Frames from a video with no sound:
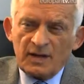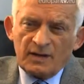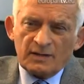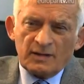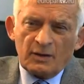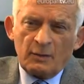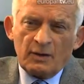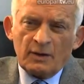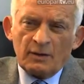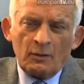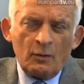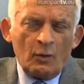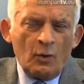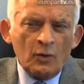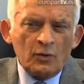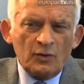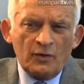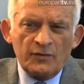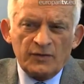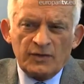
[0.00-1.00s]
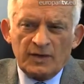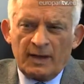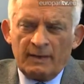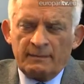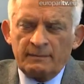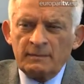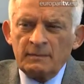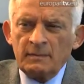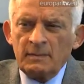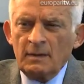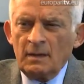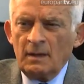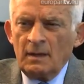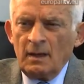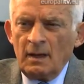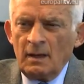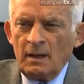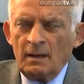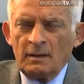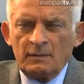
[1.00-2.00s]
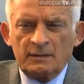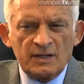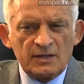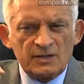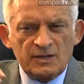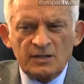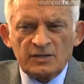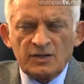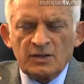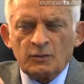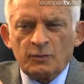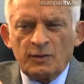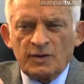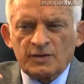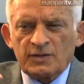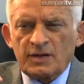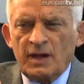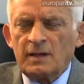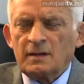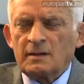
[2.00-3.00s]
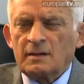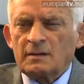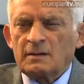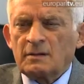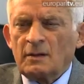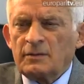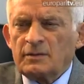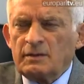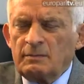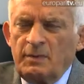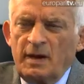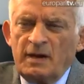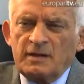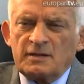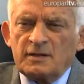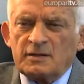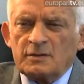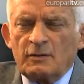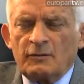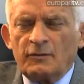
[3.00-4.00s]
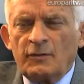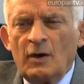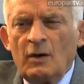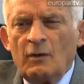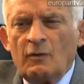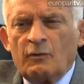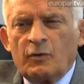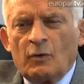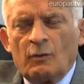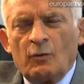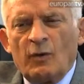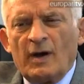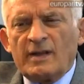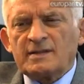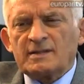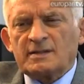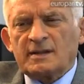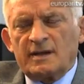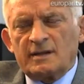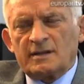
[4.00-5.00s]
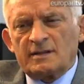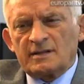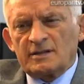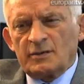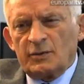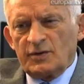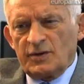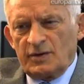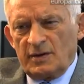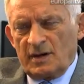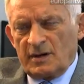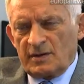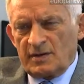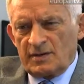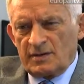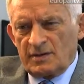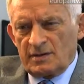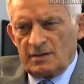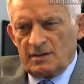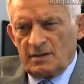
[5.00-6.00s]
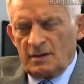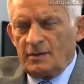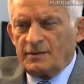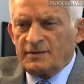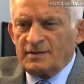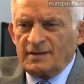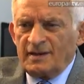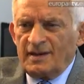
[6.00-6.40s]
There were all of them, decisions were taken on the basis of, from one side, solidarity, on the